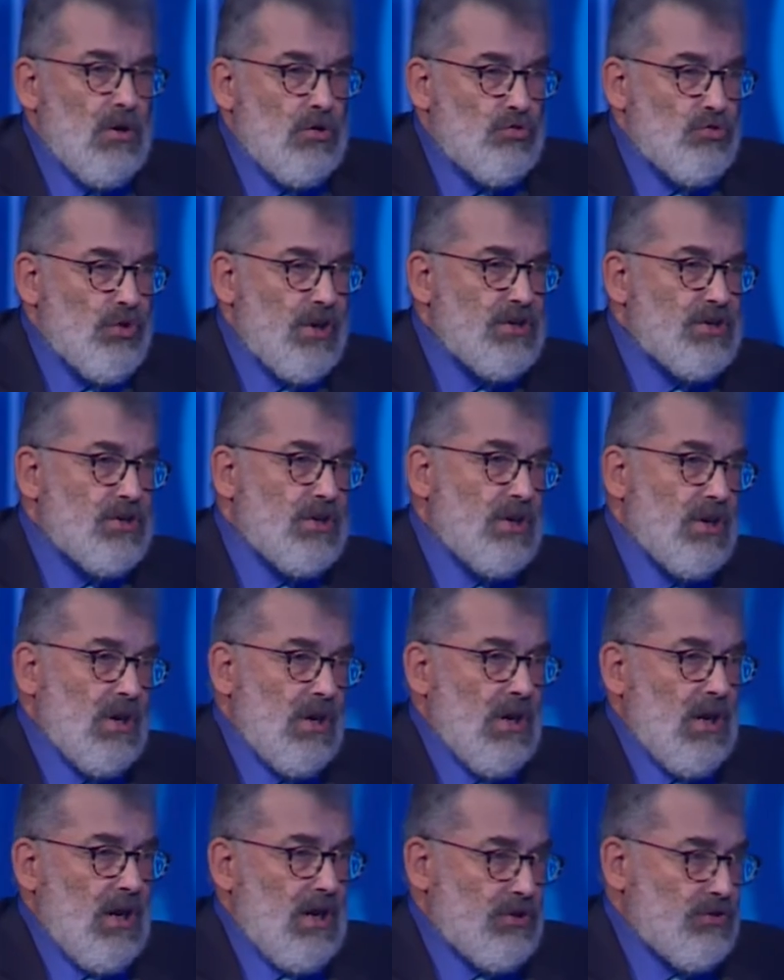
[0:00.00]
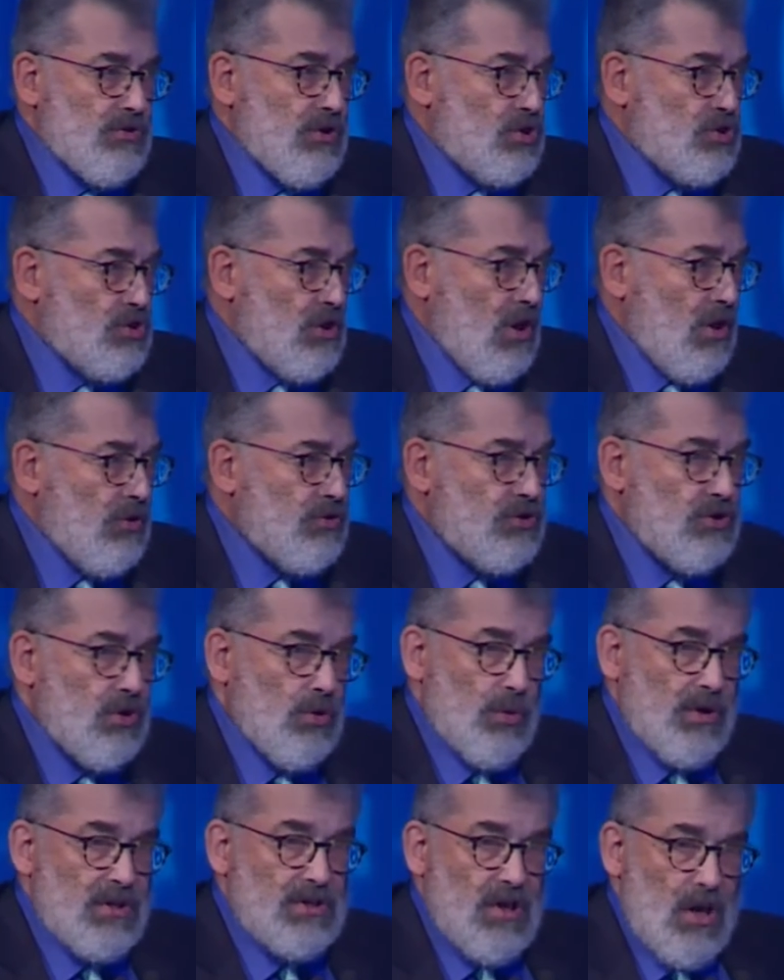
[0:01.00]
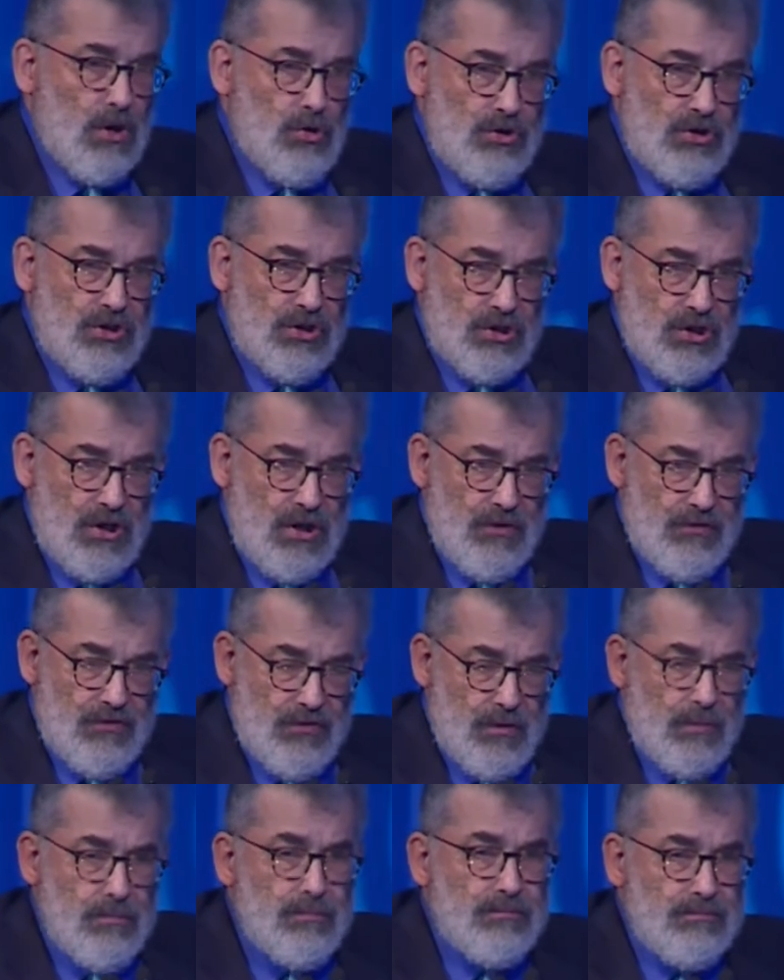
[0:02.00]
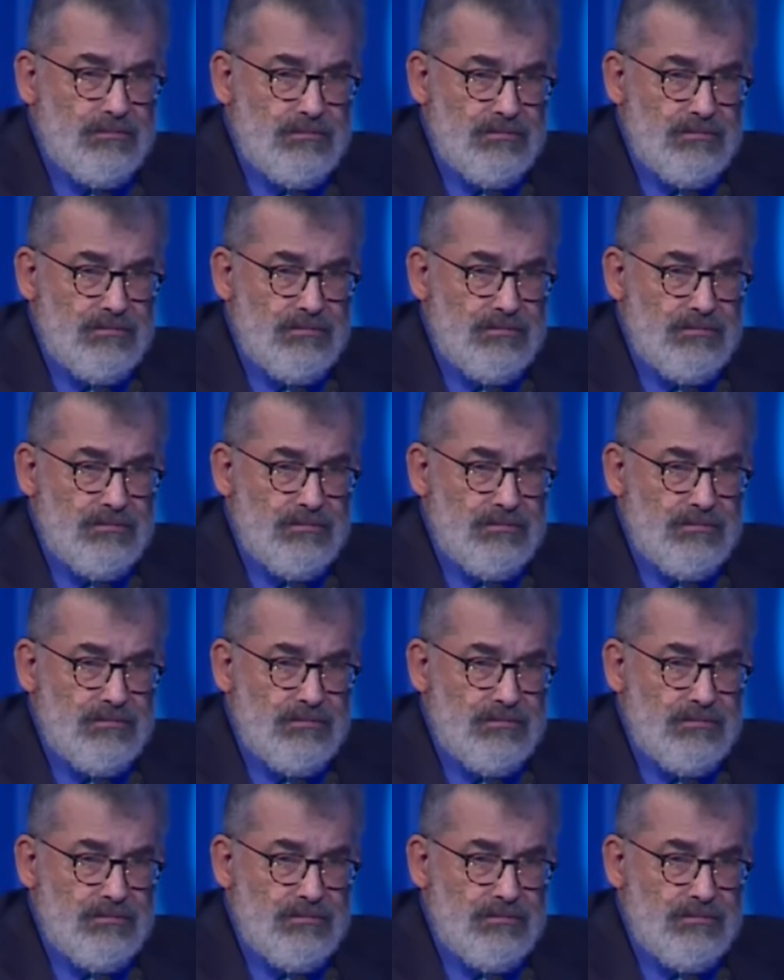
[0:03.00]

risk is the chance that we don't achieve them,